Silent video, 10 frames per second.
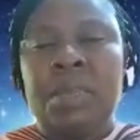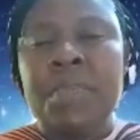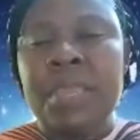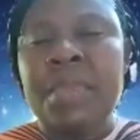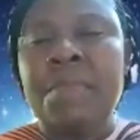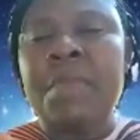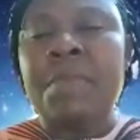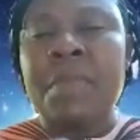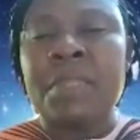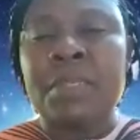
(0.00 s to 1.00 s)
became a
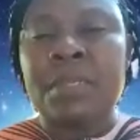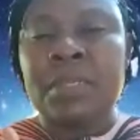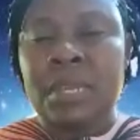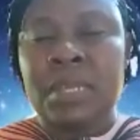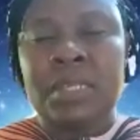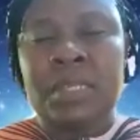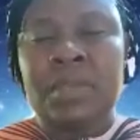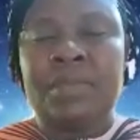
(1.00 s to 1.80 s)
medical doctor.